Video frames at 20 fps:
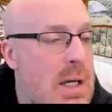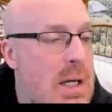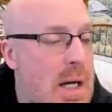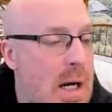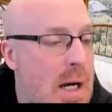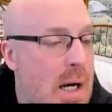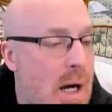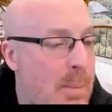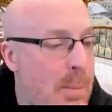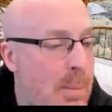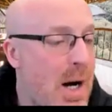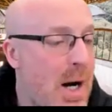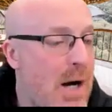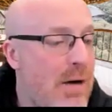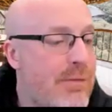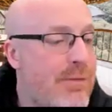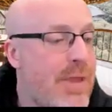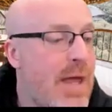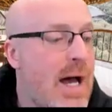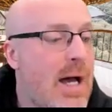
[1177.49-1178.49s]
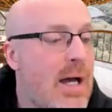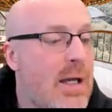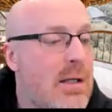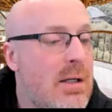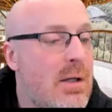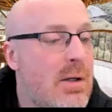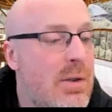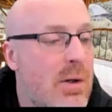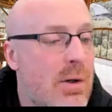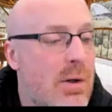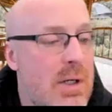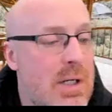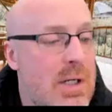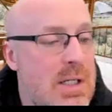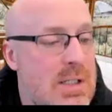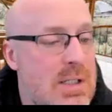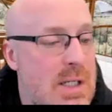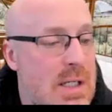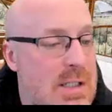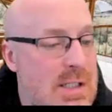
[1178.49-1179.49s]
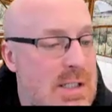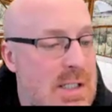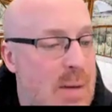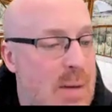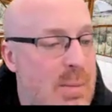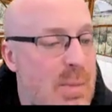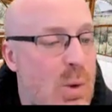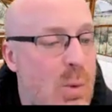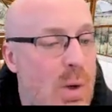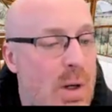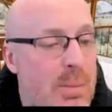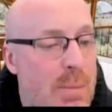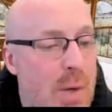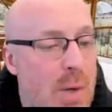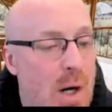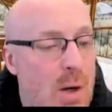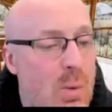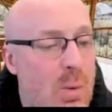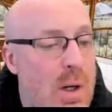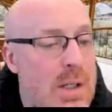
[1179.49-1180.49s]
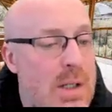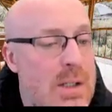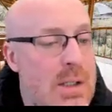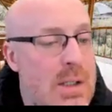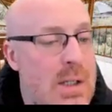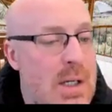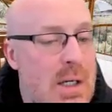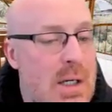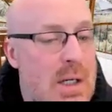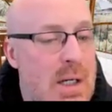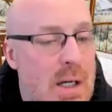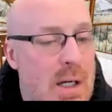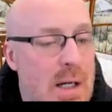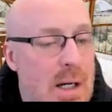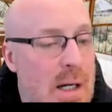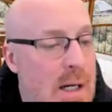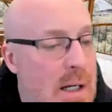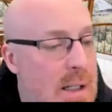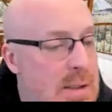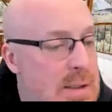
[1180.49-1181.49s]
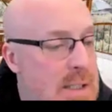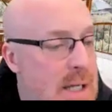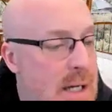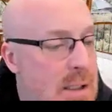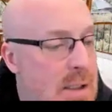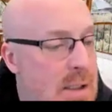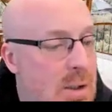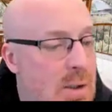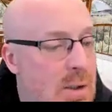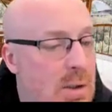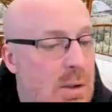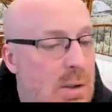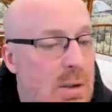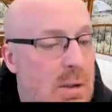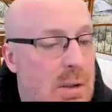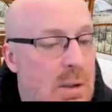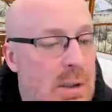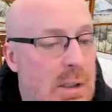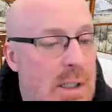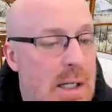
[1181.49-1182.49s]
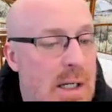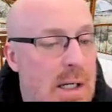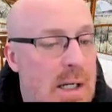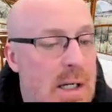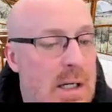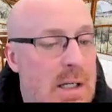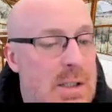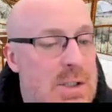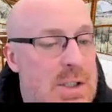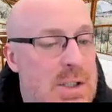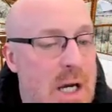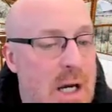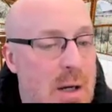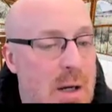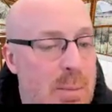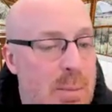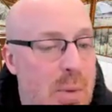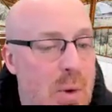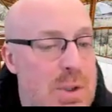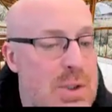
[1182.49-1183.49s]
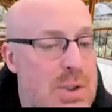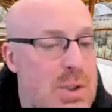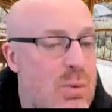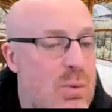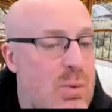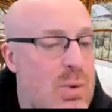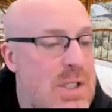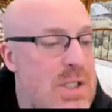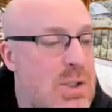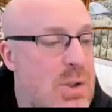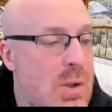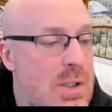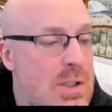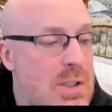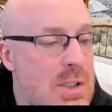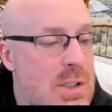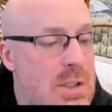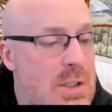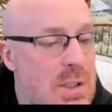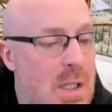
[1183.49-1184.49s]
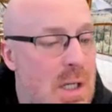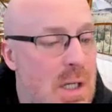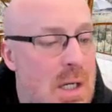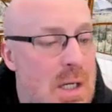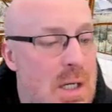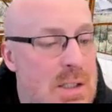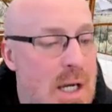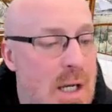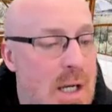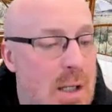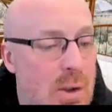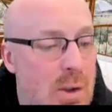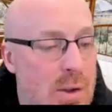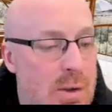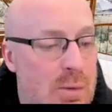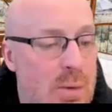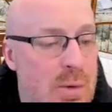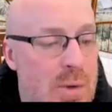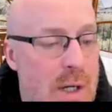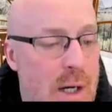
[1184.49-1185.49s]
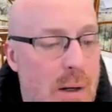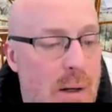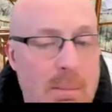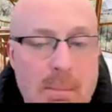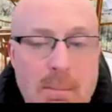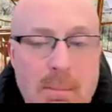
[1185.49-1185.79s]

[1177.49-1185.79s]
Above that, there is an assignment 1, part 1, technical checkup portion resources. Take a look through there.